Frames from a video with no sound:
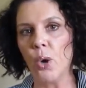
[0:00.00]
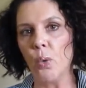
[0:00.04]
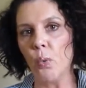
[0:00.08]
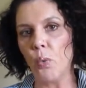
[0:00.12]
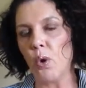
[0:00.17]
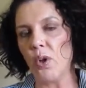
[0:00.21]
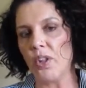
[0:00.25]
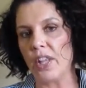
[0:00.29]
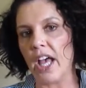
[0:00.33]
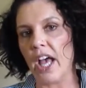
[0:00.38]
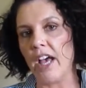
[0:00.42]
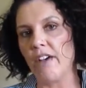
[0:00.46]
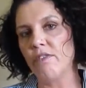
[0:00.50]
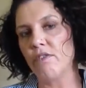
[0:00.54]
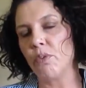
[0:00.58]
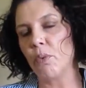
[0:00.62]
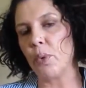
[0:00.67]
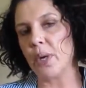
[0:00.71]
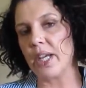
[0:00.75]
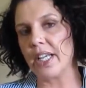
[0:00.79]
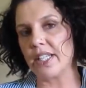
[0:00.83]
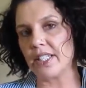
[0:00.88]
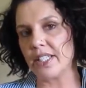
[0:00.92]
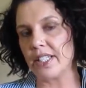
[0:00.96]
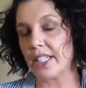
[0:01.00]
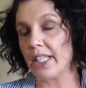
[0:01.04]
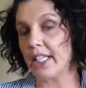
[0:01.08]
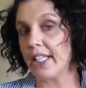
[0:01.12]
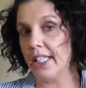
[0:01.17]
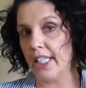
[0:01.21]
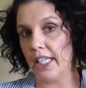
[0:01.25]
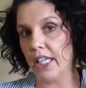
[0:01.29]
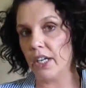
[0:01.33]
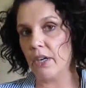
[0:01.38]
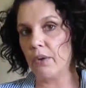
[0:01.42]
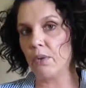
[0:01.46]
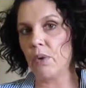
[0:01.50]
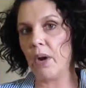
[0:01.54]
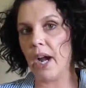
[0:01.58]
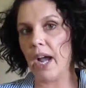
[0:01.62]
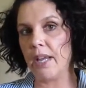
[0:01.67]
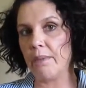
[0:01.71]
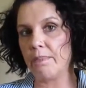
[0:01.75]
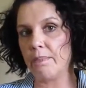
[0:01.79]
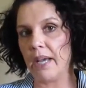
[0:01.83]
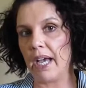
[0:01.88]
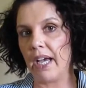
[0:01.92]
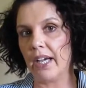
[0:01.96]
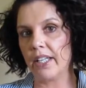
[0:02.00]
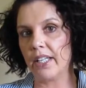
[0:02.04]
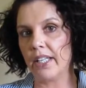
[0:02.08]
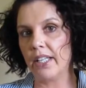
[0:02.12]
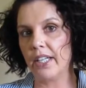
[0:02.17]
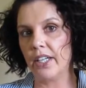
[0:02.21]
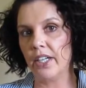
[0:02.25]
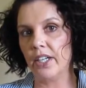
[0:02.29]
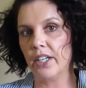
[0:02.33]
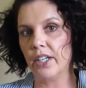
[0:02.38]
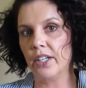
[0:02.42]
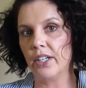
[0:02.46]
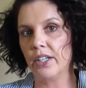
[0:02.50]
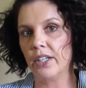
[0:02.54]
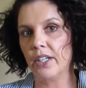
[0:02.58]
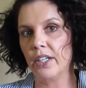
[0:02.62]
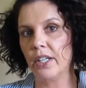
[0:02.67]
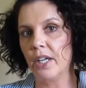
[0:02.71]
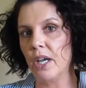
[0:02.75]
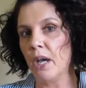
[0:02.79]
will that voice get it right about here?